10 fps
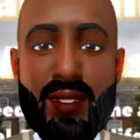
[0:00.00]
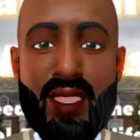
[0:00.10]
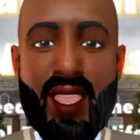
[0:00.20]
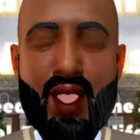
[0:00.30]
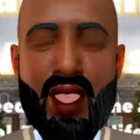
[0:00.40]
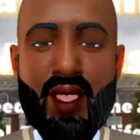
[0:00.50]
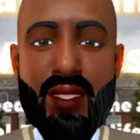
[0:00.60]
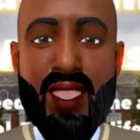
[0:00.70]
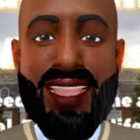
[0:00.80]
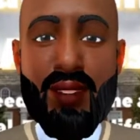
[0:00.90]
Follow all of
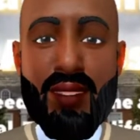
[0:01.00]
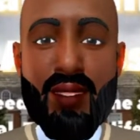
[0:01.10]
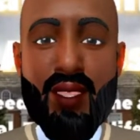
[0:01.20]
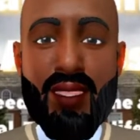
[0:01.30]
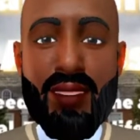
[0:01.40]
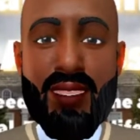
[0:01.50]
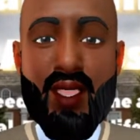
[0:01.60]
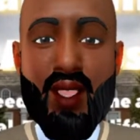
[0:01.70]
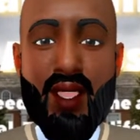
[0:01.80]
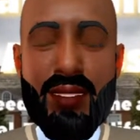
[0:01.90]
my episodes in the
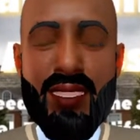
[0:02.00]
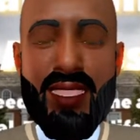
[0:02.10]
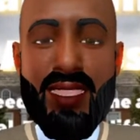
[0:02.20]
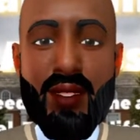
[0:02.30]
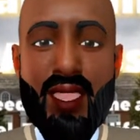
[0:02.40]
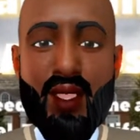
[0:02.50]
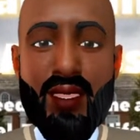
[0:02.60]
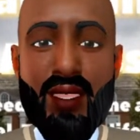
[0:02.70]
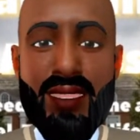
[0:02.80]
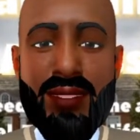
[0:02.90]
order that they're
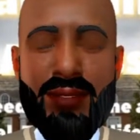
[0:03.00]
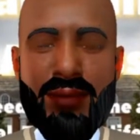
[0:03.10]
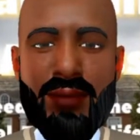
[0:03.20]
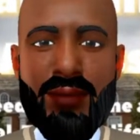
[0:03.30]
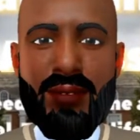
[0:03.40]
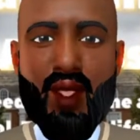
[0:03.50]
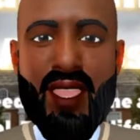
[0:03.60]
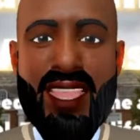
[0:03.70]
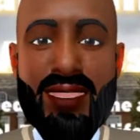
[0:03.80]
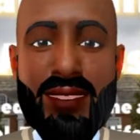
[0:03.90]
posted. All
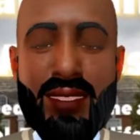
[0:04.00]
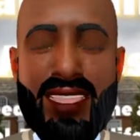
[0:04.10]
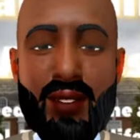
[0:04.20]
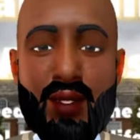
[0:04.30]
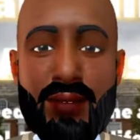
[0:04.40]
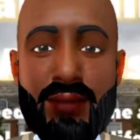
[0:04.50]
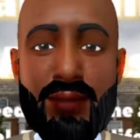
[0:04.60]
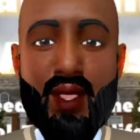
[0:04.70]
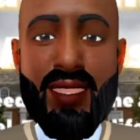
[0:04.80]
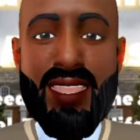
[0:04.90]
right. This
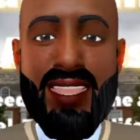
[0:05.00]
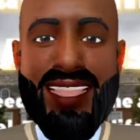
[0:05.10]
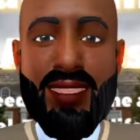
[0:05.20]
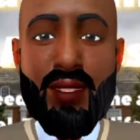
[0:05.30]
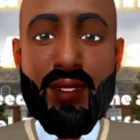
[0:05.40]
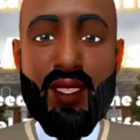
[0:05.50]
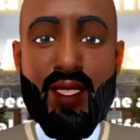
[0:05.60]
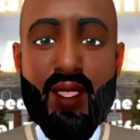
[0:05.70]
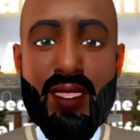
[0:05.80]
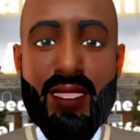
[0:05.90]
would be
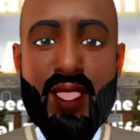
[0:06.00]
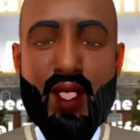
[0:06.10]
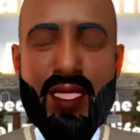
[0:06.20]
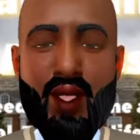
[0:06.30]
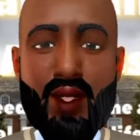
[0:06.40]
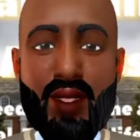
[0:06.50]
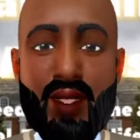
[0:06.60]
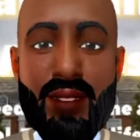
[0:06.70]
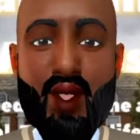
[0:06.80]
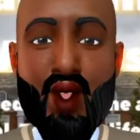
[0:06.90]
episode number
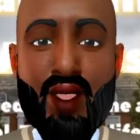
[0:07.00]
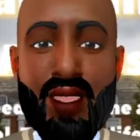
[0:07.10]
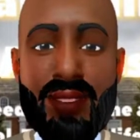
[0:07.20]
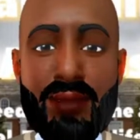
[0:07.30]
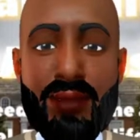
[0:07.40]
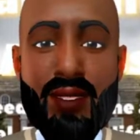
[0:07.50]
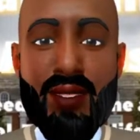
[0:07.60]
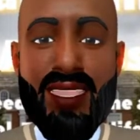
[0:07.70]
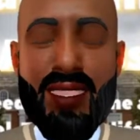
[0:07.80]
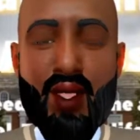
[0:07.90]
4. I
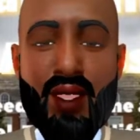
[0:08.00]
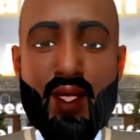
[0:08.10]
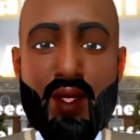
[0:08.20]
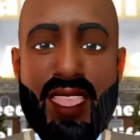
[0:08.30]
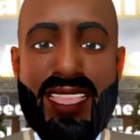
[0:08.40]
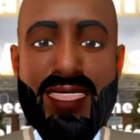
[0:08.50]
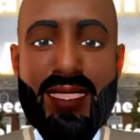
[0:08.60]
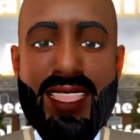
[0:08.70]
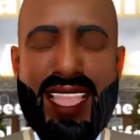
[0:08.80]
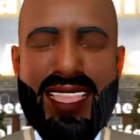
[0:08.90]
think I'm gonna go back and
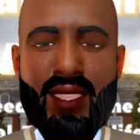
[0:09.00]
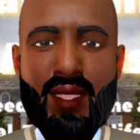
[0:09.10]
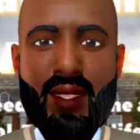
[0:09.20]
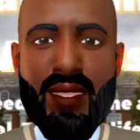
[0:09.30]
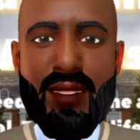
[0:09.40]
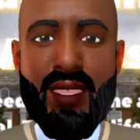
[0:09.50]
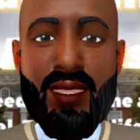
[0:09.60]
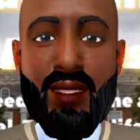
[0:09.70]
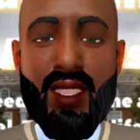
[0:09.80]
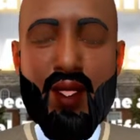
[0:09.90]
title those, or at
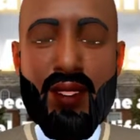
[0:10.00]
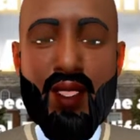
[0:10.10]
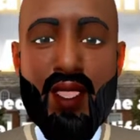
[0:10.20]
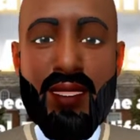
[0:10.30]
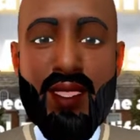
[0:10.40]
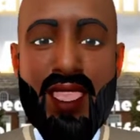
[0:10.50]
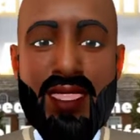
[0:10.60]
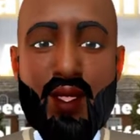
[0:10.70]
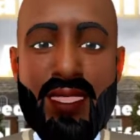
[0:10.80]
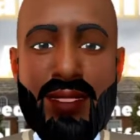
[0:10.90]
least I'm gonna start the title
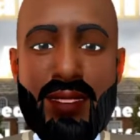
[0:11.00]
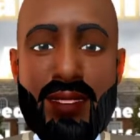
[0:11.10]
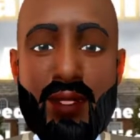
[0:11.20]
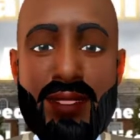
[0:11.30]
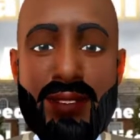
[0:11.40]
with this one.